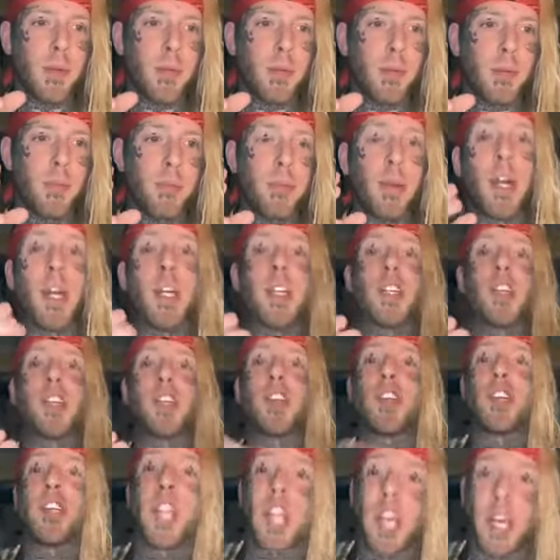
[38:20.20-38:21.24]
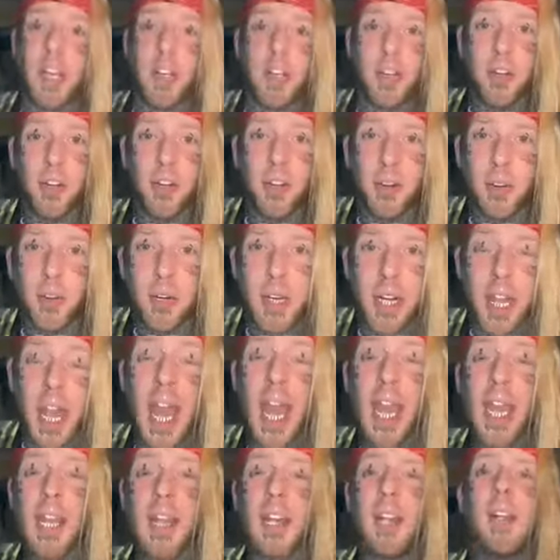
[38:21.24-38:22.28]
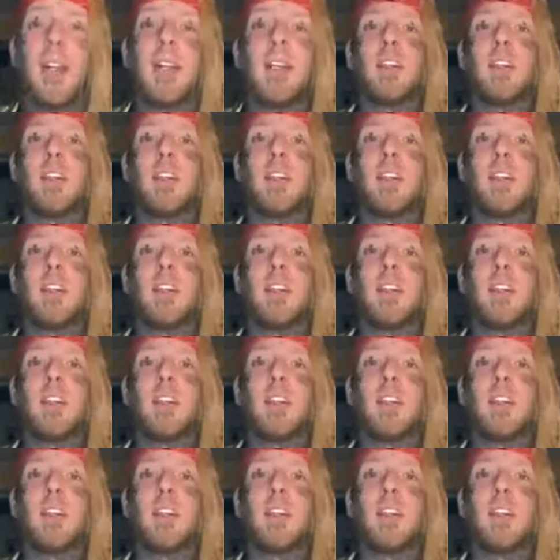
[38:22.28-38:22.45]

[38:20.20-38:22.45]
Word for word: but shit, dude. Okay.